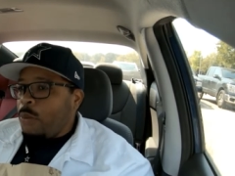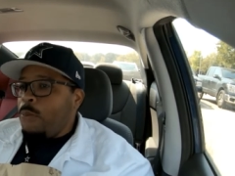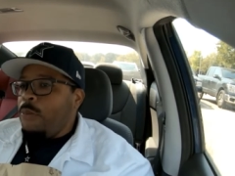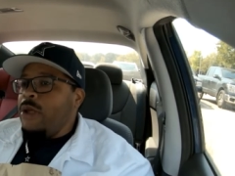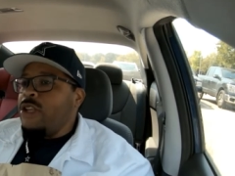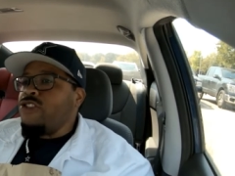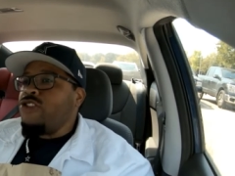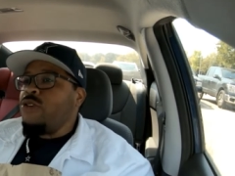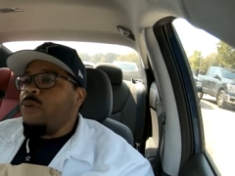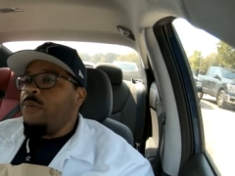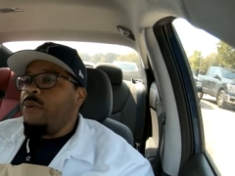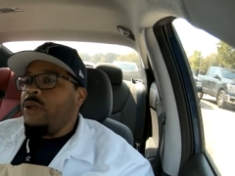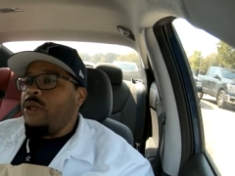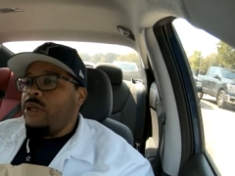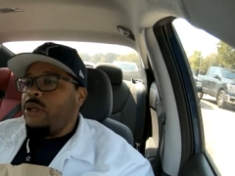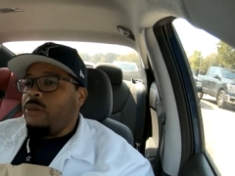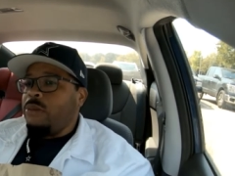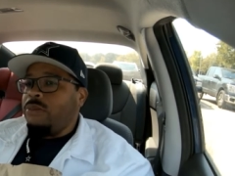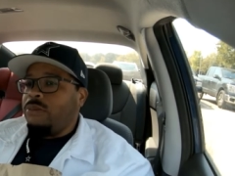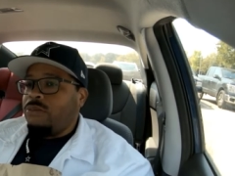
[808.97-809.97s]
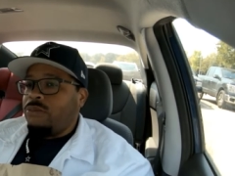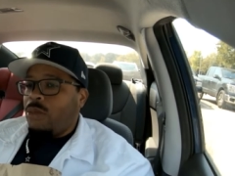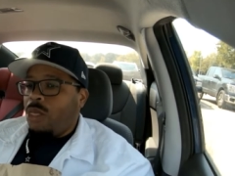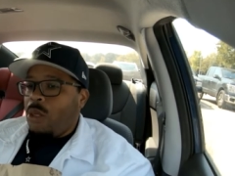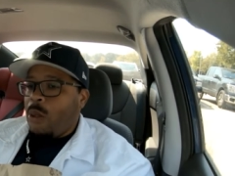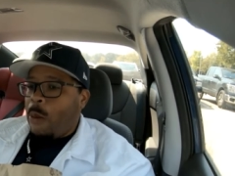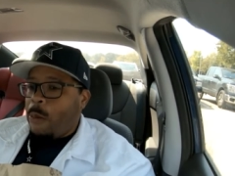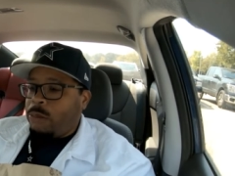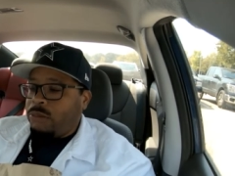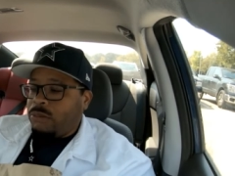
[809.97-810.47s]
Mr. Pimp.
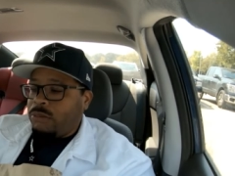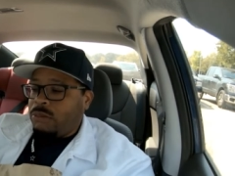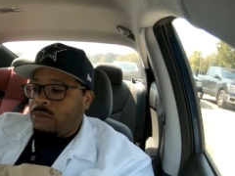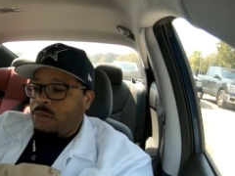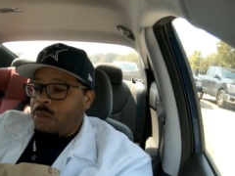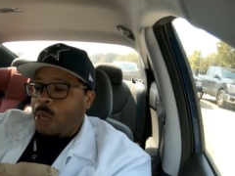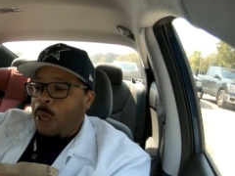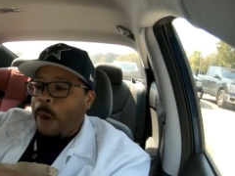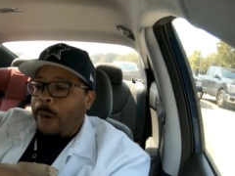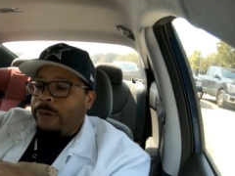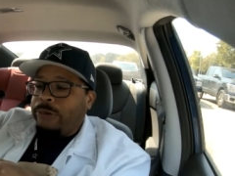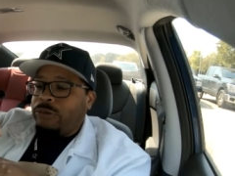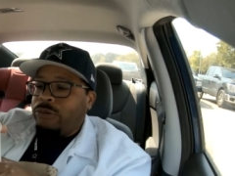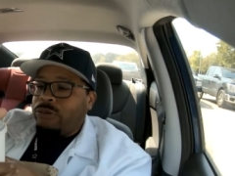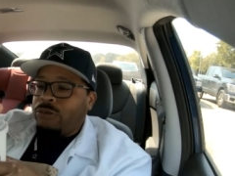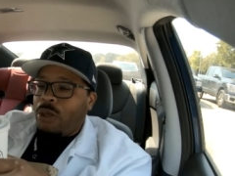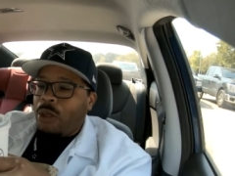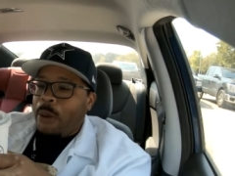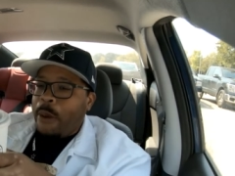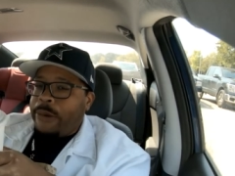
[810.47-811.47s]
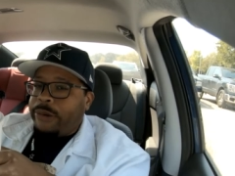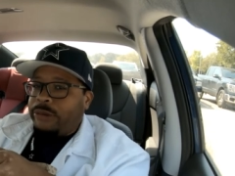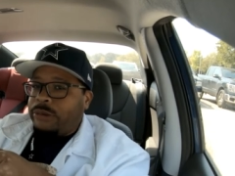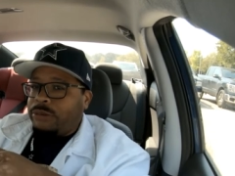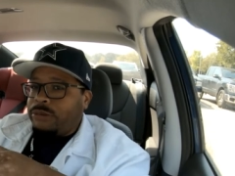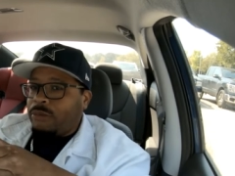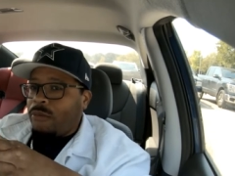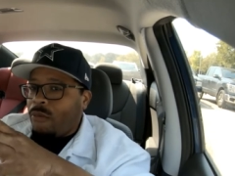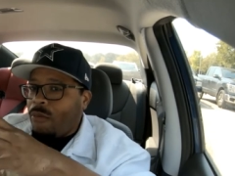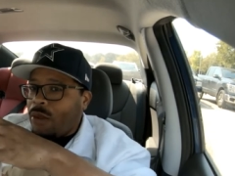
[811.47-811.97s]
Get out of
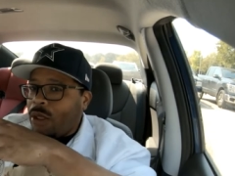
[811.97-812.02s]
here.